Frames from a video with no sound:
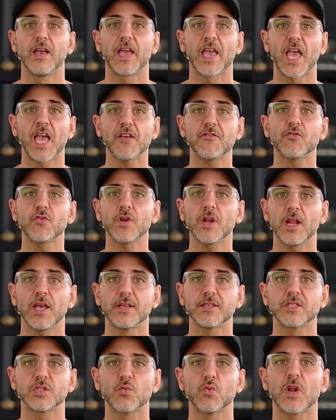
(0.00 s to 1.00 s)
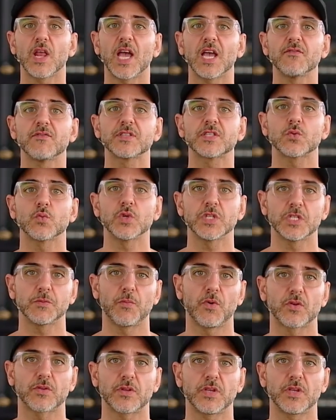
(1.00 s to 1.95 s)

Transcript: Every lens will have a sweet spot